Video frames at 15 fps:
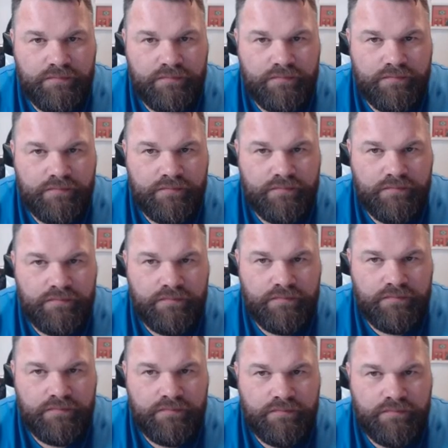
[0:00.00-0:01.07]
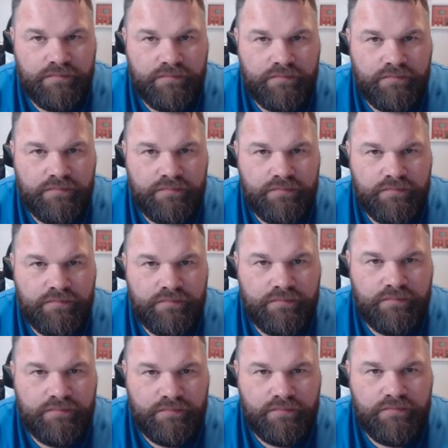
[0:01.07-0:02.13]

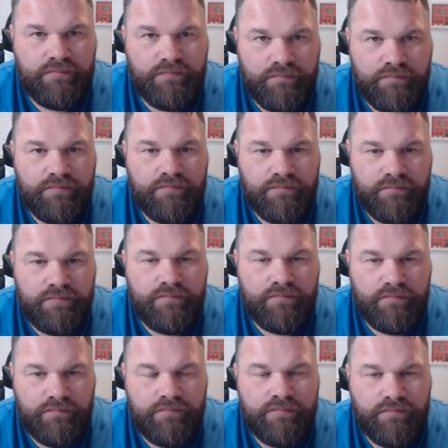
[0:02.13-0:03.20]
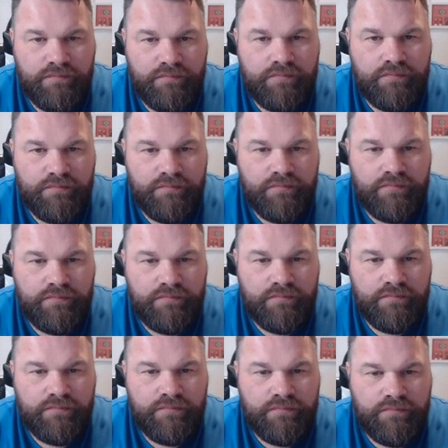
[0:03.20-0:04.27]

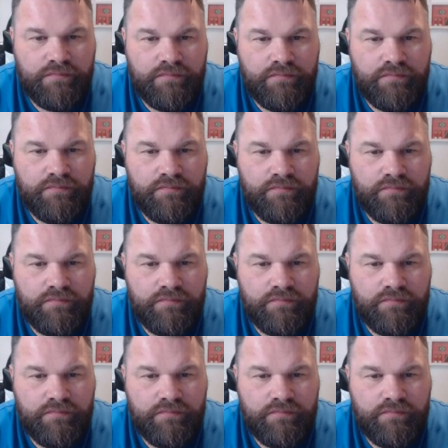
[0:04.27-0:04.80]
The person shown says nothing.